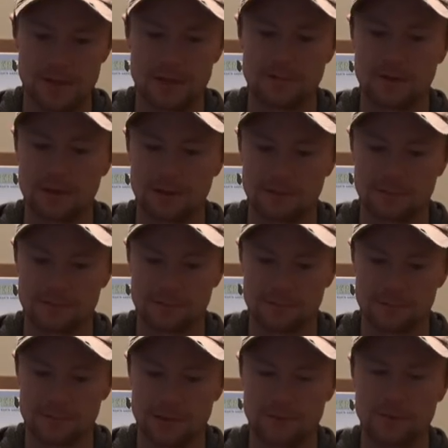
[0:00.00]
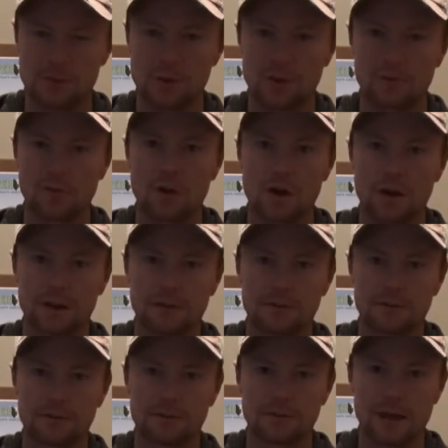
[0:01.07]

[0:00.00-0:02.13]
even even though I've got